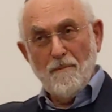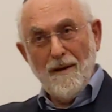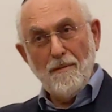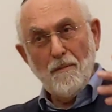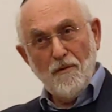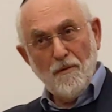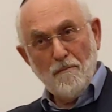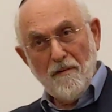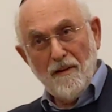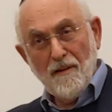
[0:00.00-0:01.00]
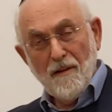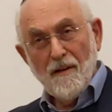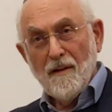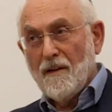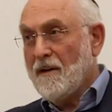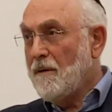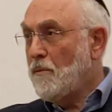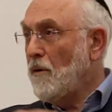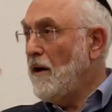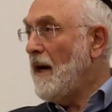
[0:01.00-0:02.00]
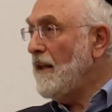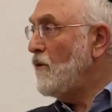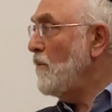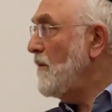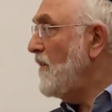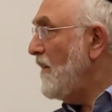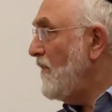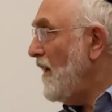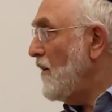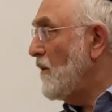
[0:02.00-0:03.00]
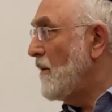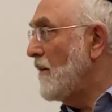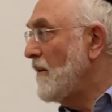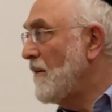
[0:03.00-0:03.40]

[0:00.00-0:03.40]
maybe we should print Buch hat über Zesecho."